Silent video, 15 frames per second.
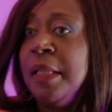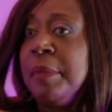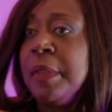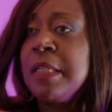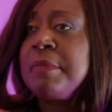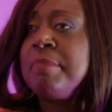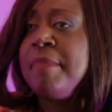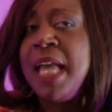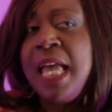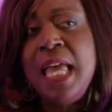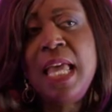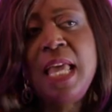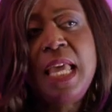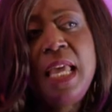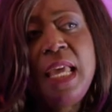Because
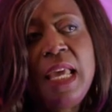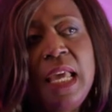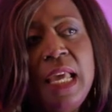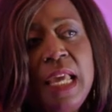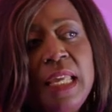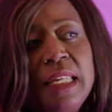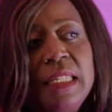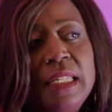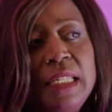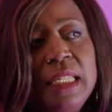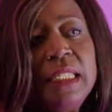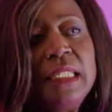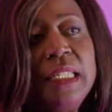man,